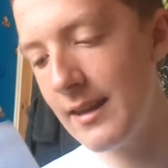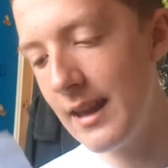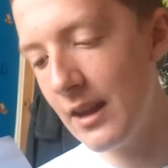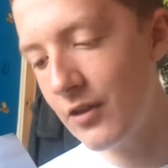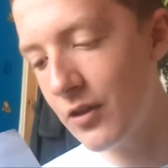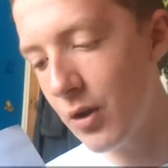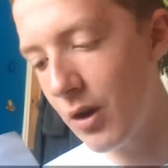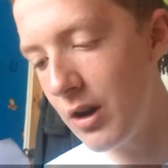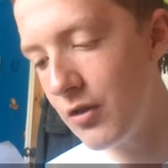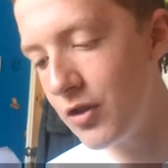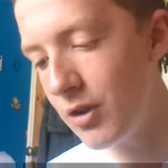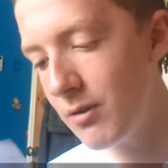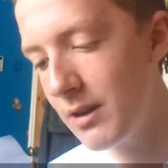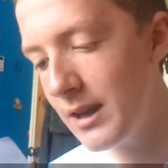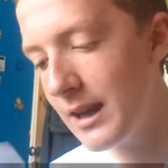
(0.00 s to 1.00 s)
next Call of
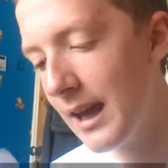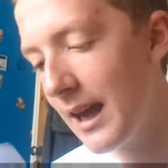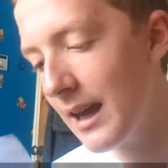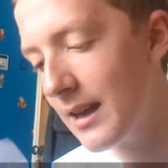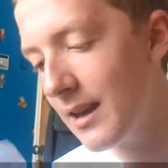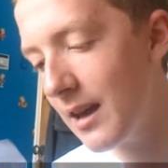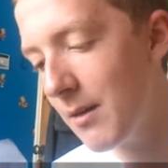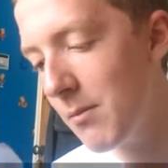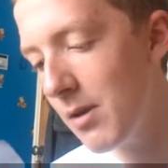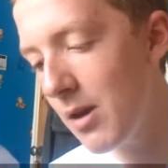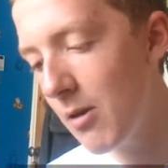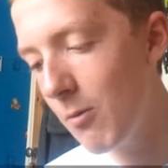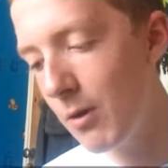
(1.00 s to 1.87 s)
Duty game,